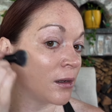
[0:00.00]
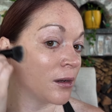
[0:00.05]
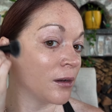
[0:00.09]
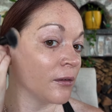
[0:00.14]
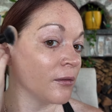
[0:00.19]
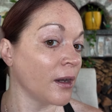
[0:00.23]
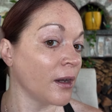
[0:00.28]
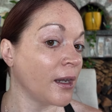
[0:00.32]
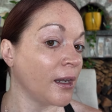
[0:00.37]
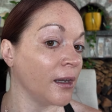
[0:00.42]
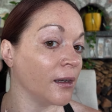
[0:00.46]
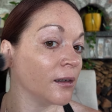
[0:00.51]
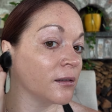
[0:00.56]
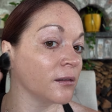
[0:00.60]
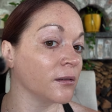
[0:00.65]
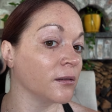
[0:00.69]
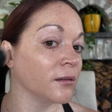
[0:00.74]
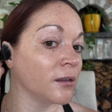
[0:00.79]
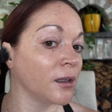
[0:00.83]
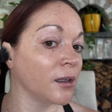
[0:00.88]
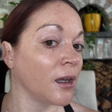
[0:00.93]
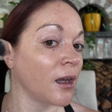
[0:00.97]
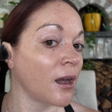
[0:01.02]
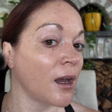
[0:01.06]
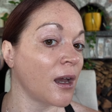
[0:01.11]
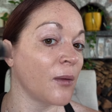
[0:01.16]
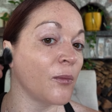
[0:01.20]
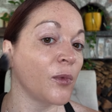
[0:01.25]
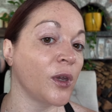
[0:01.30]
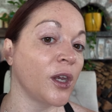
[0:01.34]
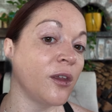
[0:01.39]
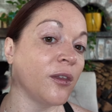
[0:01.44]
All right.
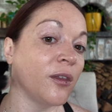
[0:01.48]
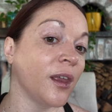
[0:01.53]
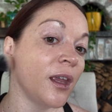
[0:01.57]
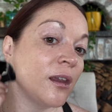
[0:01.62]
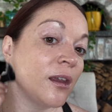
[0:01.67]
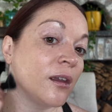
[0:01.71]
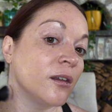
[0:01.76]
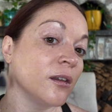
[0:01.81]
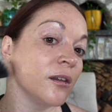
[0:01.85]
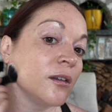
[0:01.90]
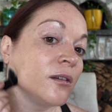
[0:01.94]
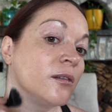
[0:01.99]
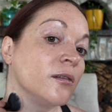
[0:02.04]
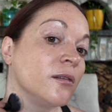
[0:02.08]
Um, what do you think?